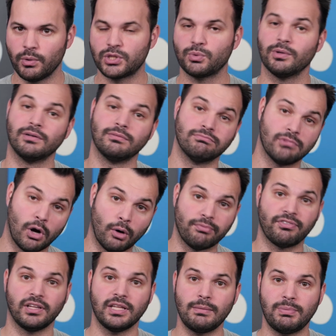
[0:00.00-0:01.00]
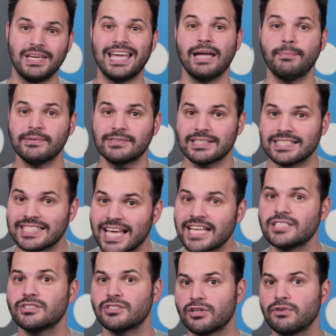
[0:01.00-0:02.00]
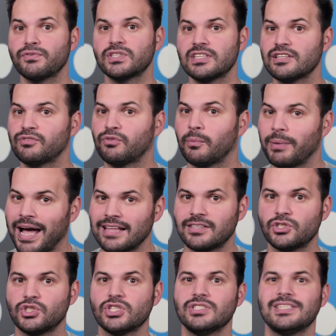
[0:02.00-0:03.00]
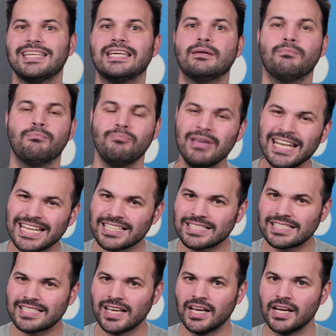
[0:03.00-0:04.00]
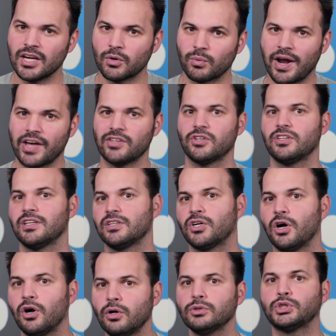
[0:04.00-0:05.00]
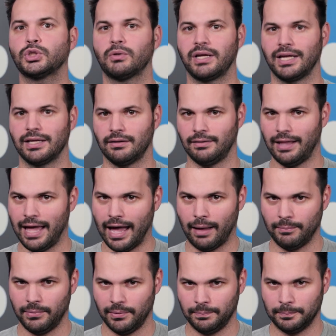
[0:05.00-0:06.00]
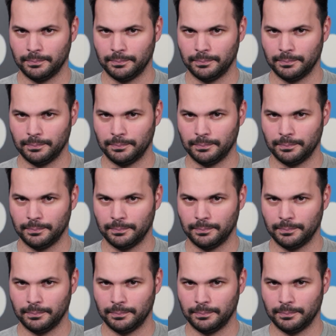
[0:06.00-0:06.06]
which will hopefully be able to test surfaces for pathogens in minutes rather than culturing in a lab.